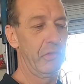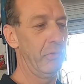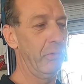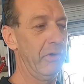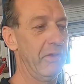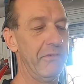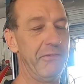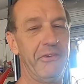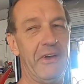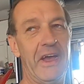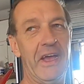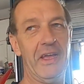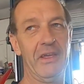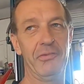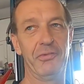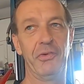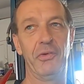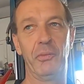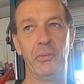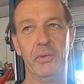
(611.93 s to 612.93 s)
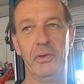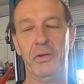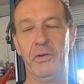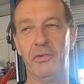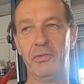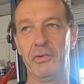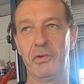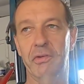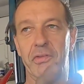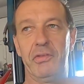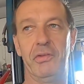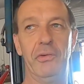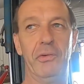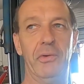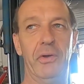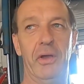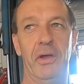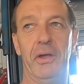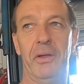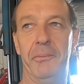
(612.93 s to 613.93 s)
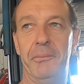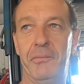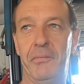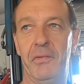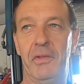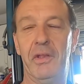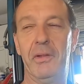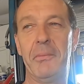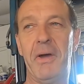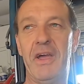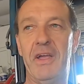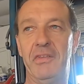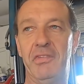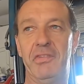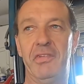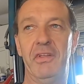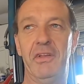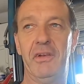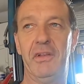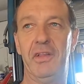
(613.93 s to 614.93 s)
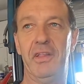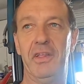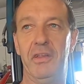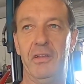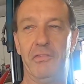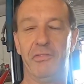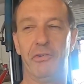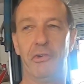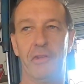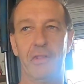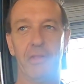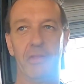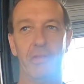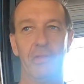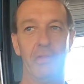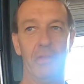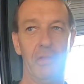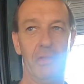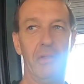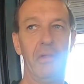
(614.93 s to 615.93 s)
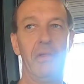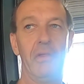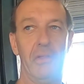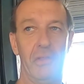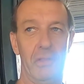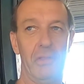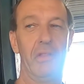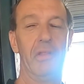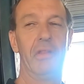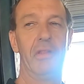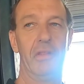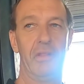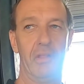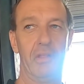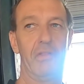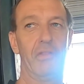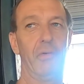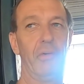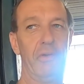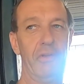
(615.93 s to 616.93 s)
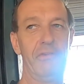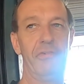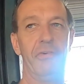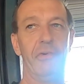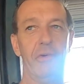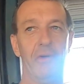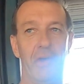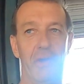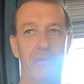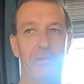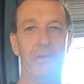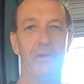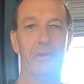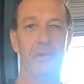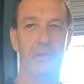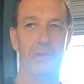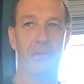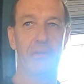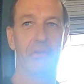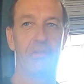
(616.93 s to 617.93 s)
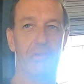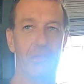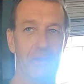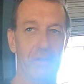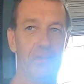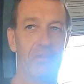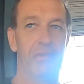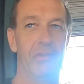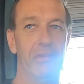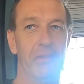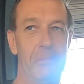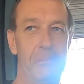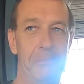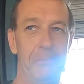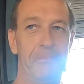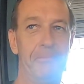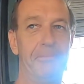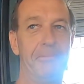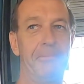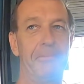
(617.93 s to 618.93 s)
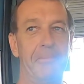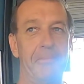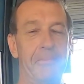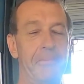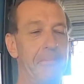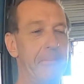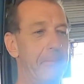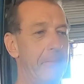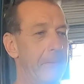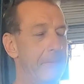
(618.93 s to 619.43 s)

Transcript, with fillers: 25 went over to uh, Le Mans, Italy. Oh, so this was a Le Mans car. 24-hour endurance race. Wow.